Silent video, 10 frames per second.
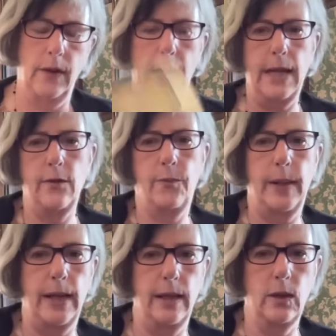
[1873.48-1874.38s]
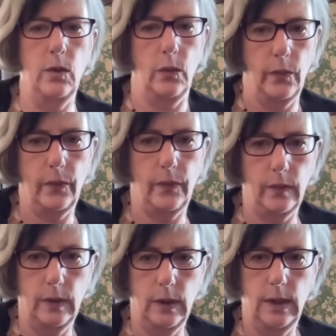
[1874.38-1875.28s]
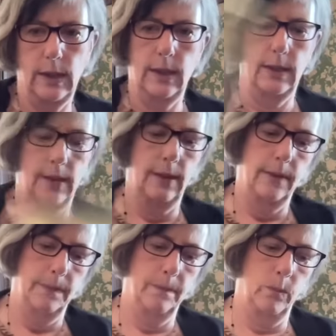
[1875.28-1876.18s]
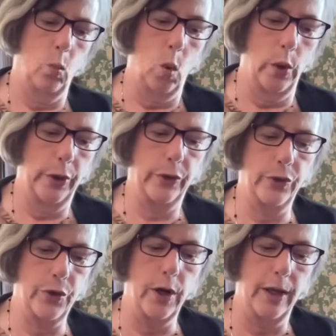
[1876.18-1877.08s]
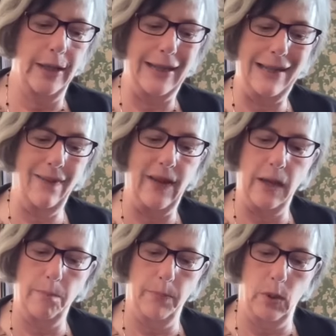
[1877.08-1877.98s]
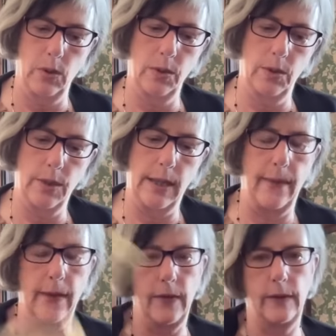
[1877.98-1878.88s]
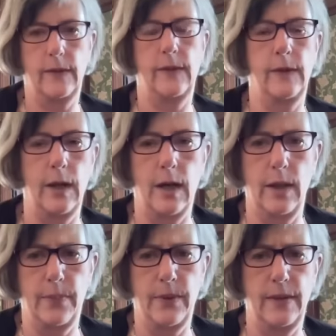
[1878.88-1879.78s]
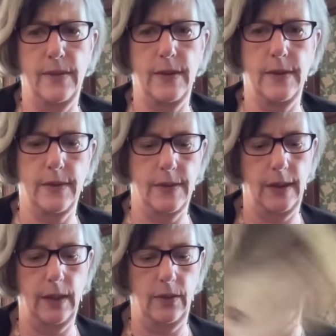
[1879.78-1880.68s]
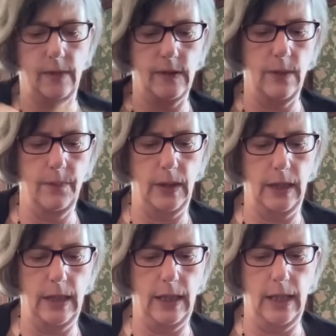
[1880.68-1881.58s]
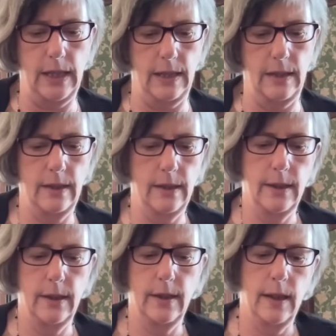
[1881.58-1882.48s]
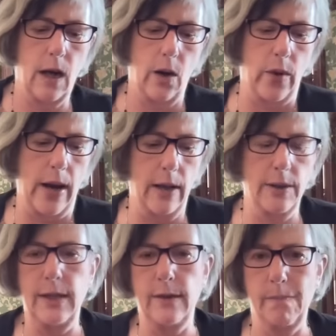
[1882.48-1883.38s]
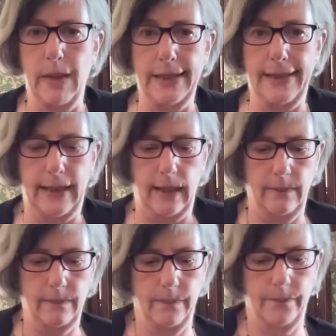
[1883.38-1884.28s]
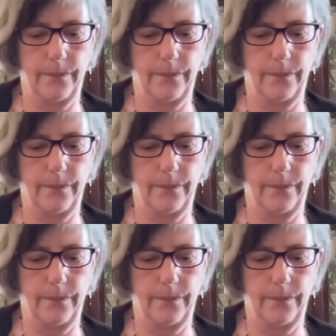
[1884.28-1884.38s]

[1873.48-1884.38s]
The Eight of Pentacles. Work trying to get that bond, and then the High Priestess secrets, something hidden around his money.